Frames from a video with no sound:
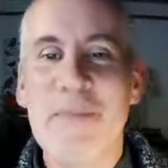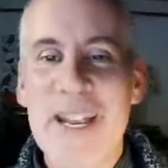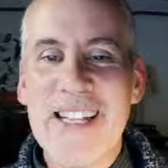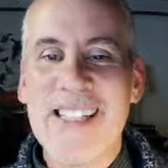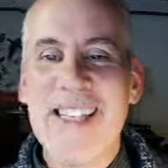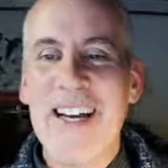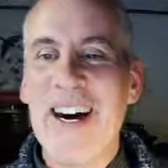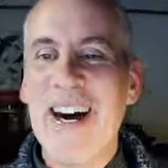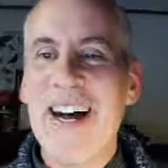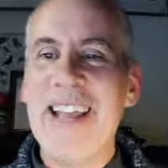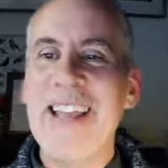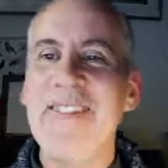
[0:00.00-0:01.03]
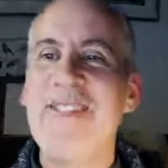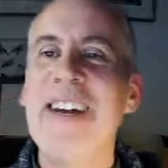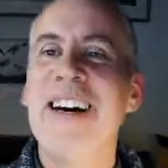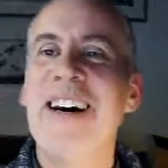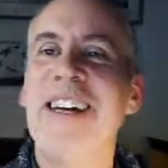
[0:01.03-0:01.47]
meantime,
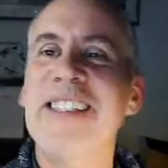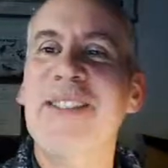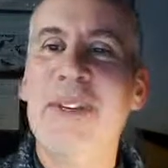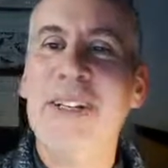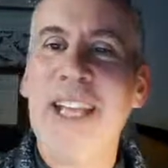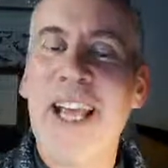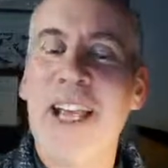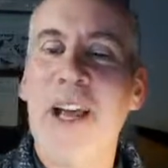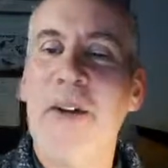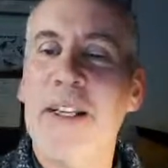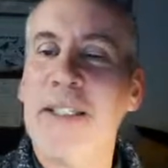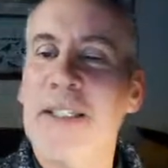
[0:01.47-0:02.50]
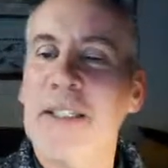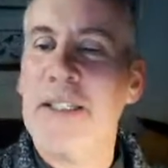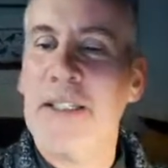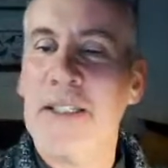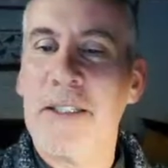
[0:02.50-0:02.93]
I just wanted to get going just
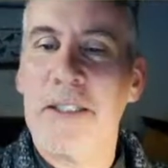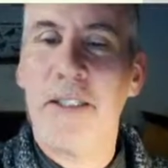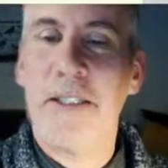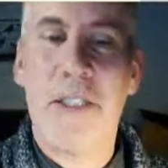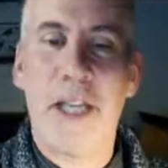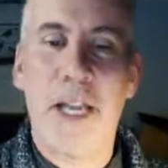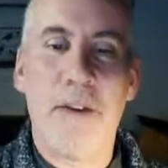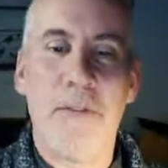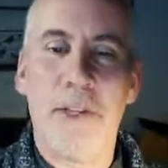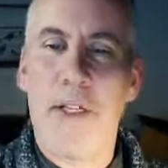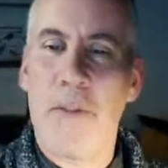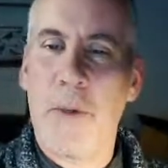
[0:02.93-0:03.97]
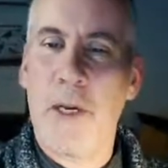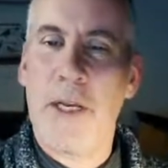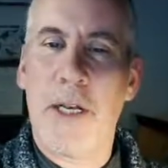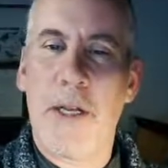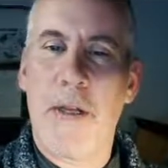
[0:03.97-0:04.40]
to just to check everything's
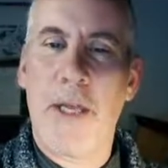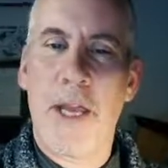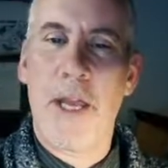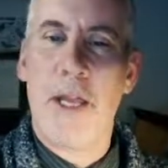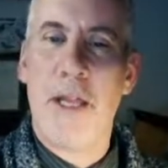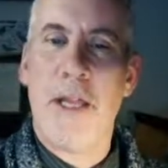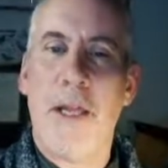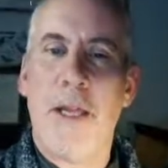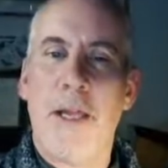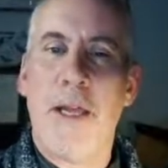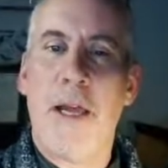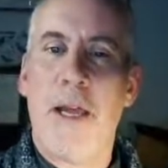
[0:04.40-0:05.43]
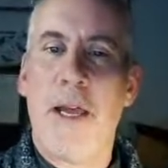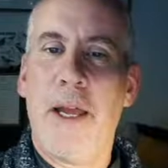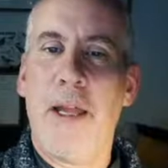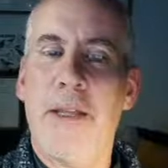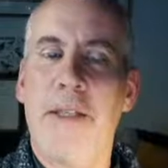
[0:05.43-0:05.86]
working okay,
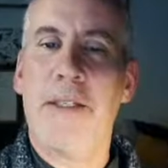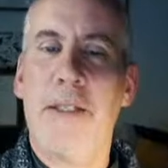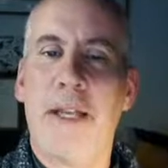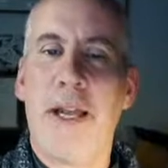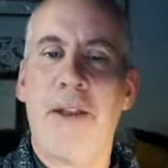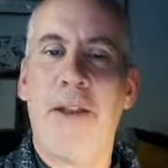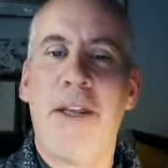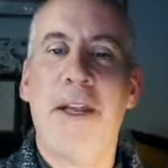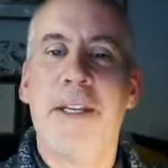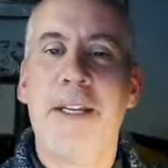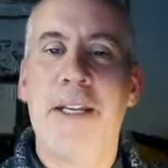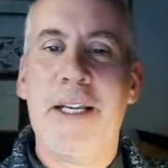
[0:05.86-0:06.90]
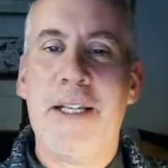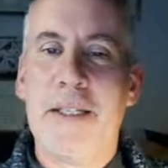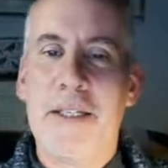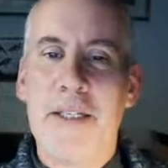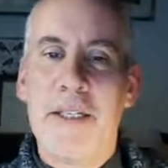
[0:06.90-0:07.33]
and and and it
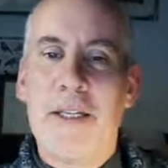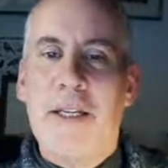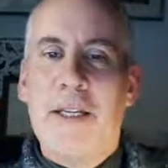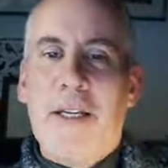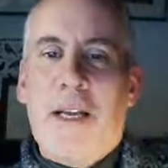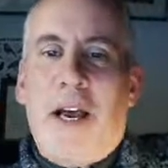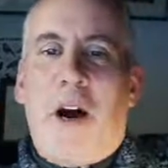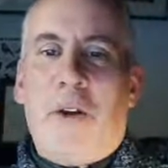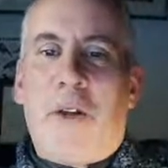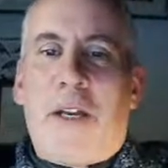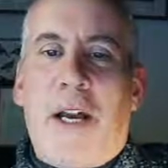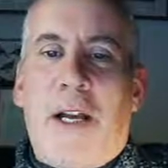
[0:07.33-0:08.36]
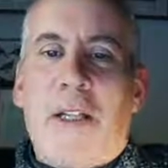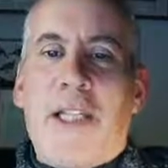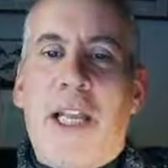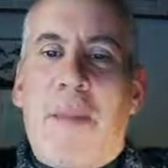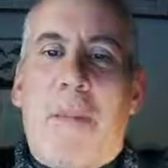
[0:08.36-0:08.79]
is. Oh, you can't
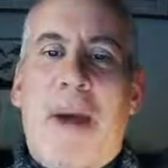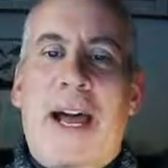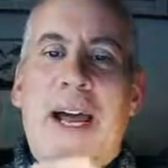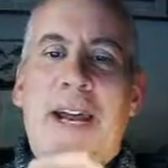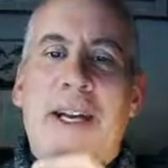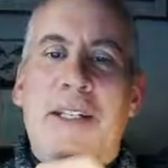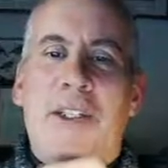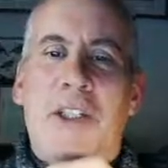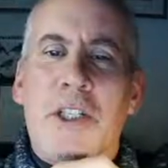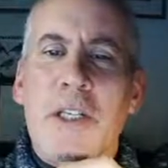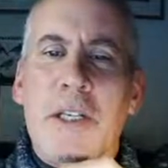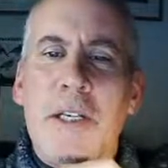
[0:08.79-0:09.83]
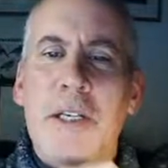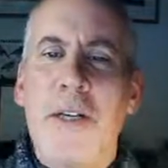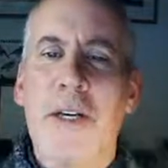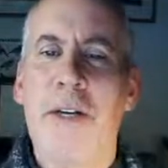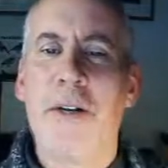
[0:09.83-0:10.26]
see my badge.
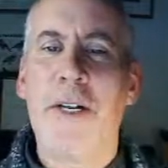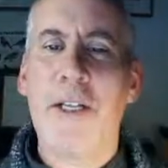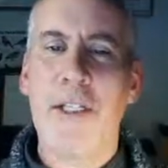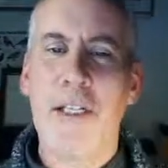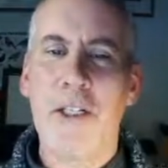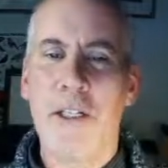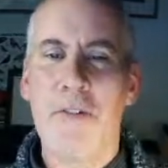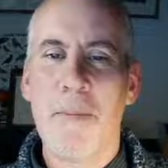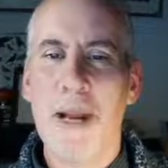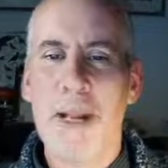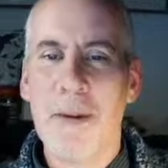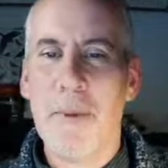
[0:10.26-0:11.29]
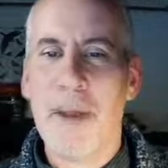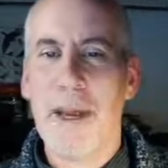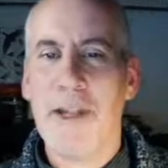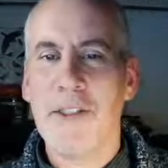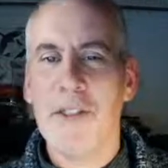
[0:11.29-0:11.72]
Uh, I've got Extinction Rebellion
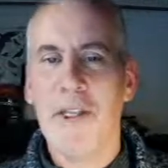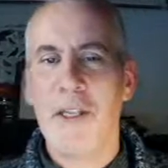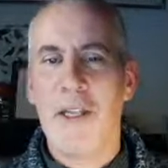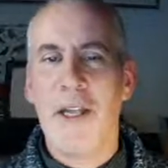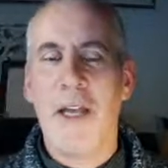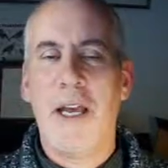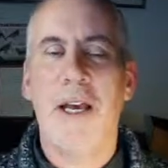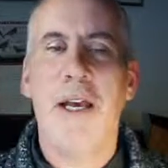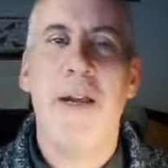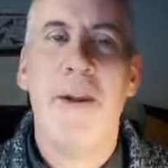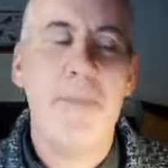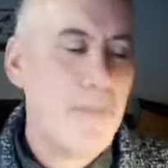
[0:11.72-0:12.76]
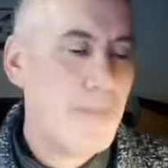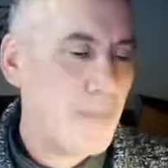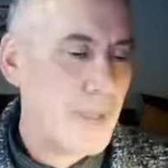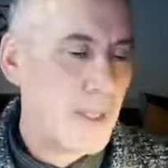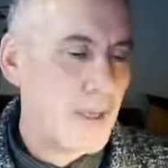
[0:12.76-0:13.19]
badge um,
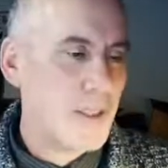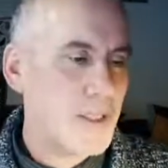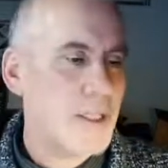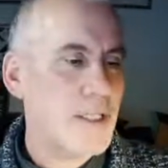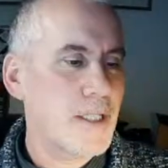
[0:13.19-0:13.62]
because